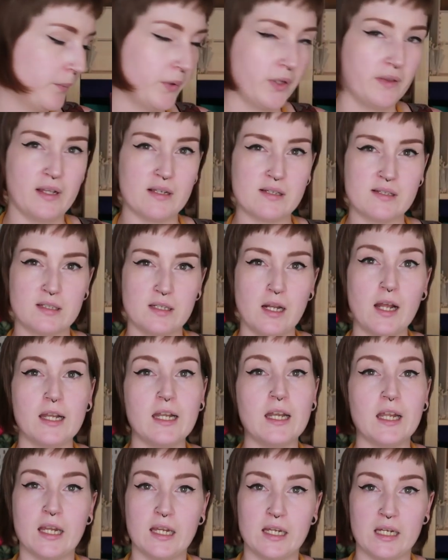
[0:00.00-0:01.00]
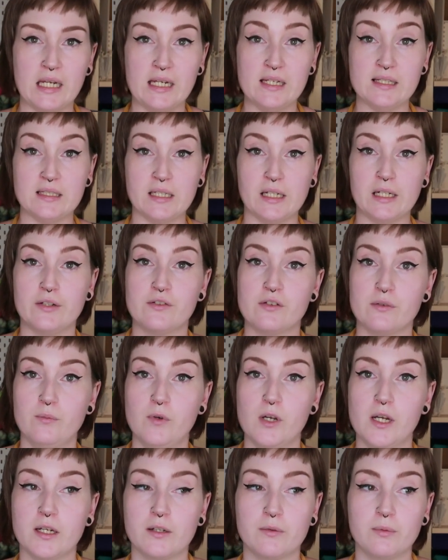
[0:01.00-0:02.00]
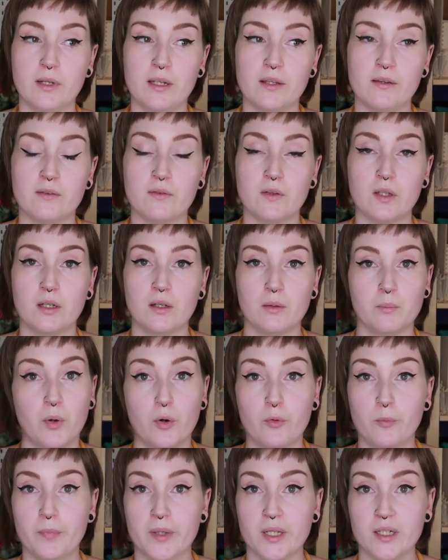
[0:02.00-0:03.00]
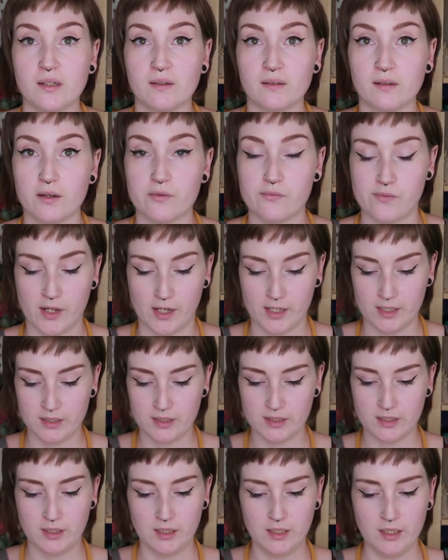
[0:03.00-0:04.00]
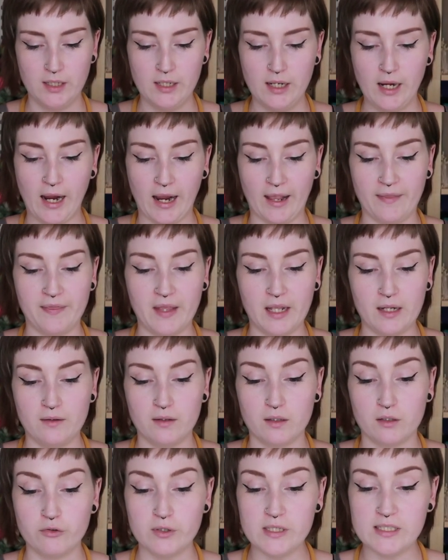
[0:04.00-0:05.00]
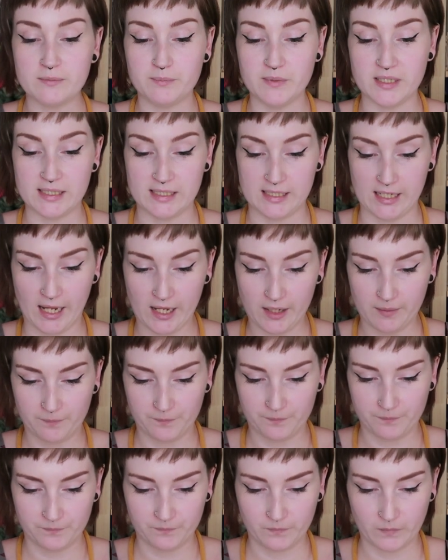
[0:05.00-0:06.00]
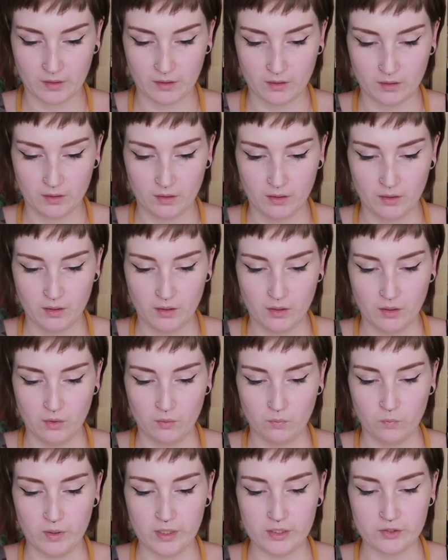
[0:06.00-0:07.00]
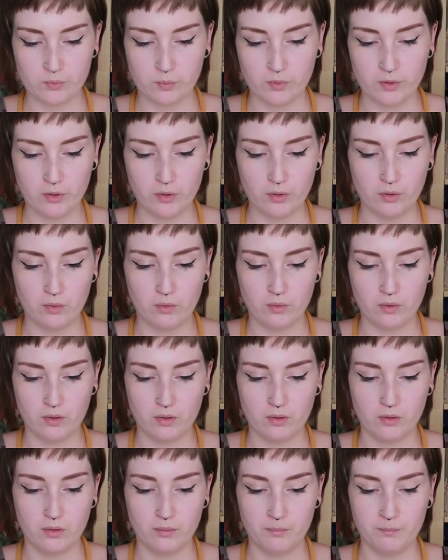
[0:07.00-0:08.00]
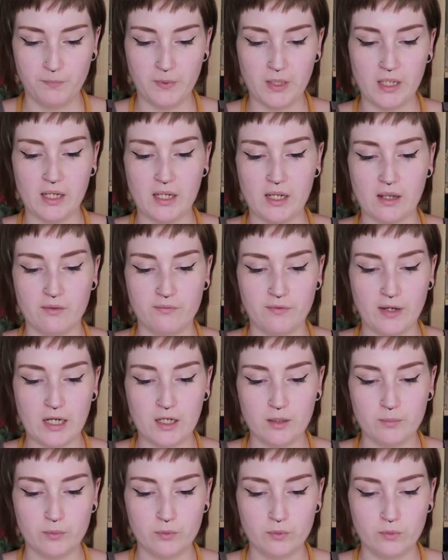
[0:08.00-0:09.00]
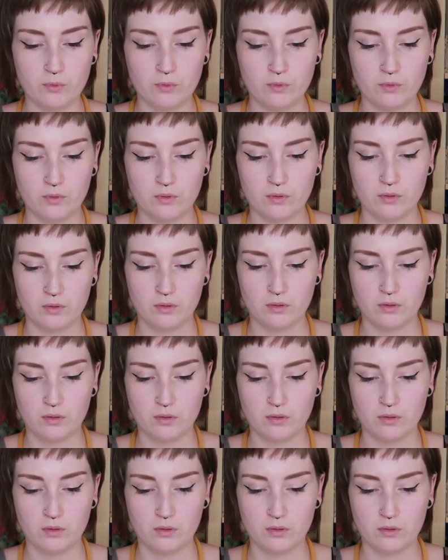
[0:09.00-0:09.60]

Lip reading: But they're slightly easier to work with than bulb pins, I find. And then the Christmas set, which will be available